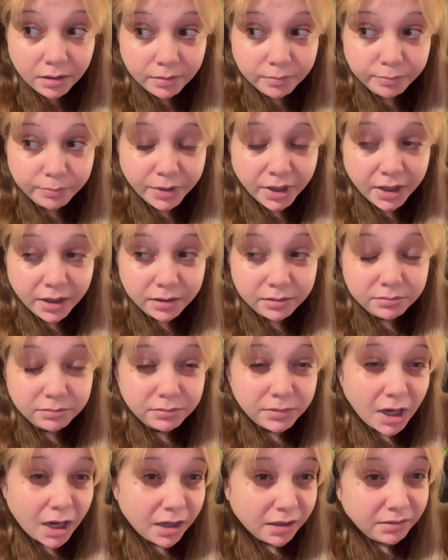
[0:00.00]
but
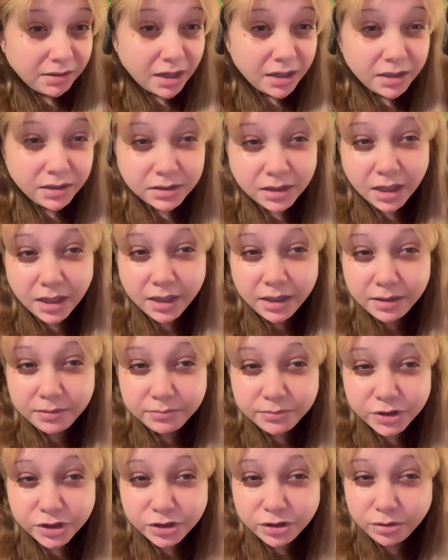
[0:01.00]
not anytime
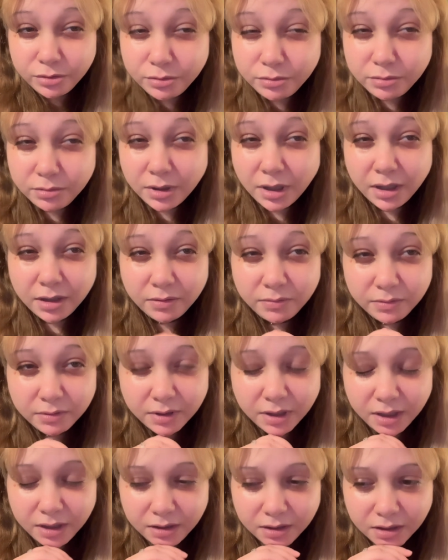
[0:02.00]
soon, I don't
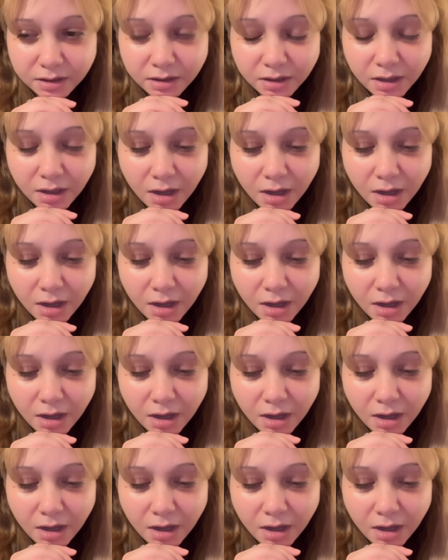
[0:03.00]
think.